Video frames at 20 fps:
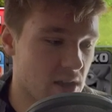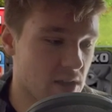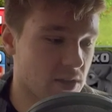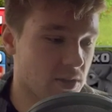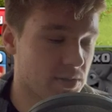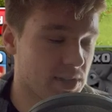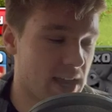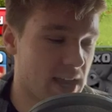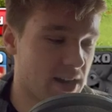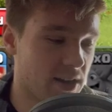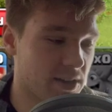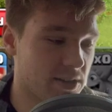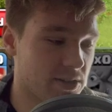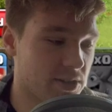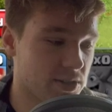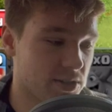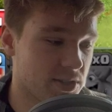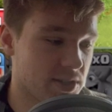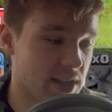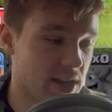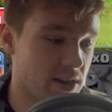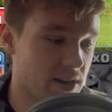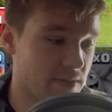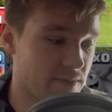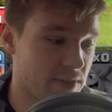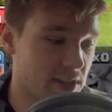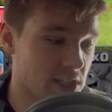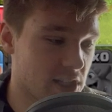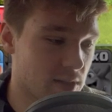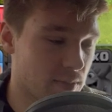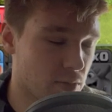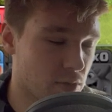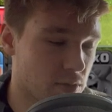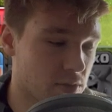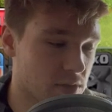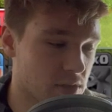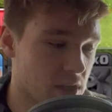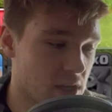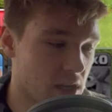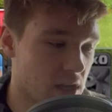Those headhunters that are
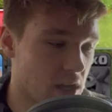invincible